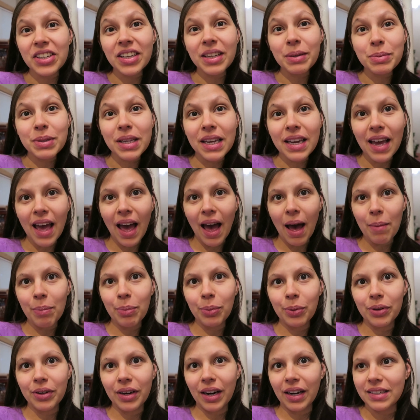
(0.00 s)
she keeps saying
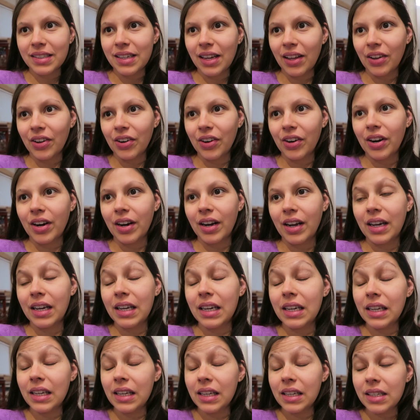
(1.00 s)
apple and I tell her
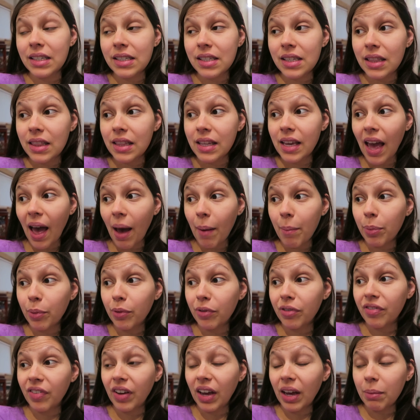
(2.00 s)
it is in the apple
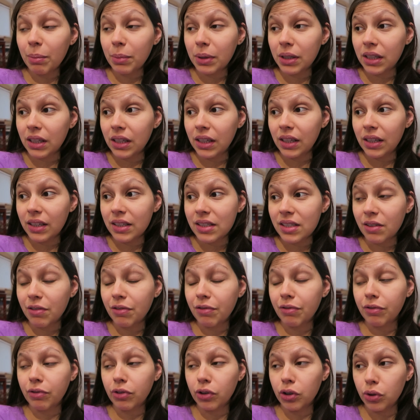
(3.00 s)
family. It's a
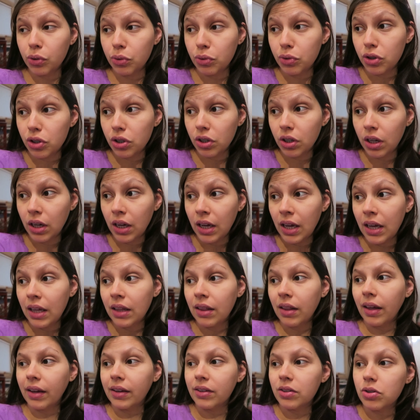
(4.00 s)
fruit
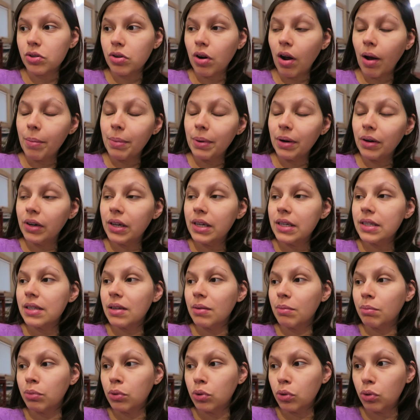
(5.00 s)
like strawberries
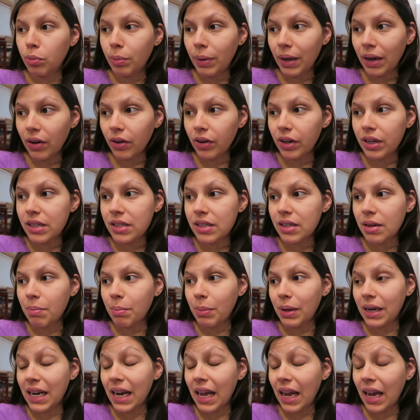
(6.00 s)
and blueberries and
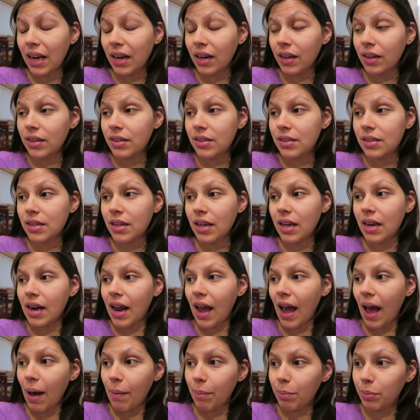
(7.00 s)
bananas and
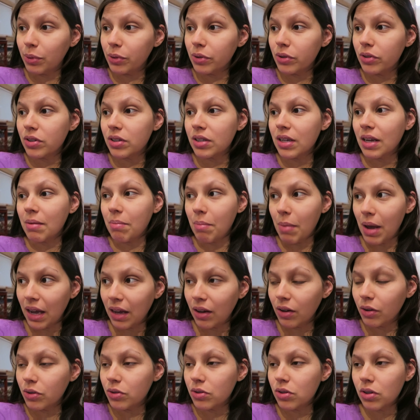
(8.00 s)
apples and
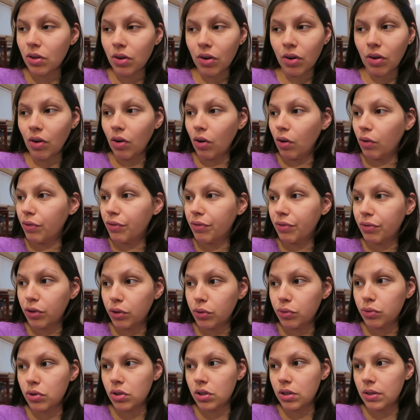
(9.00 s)
mangoes. They're all
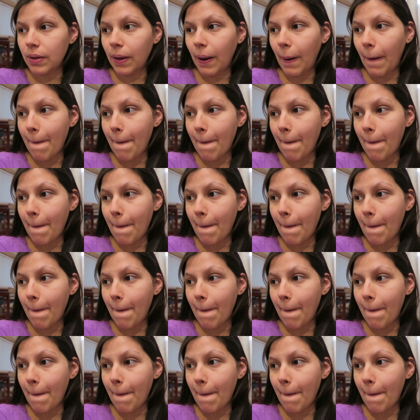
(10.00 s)
fruits.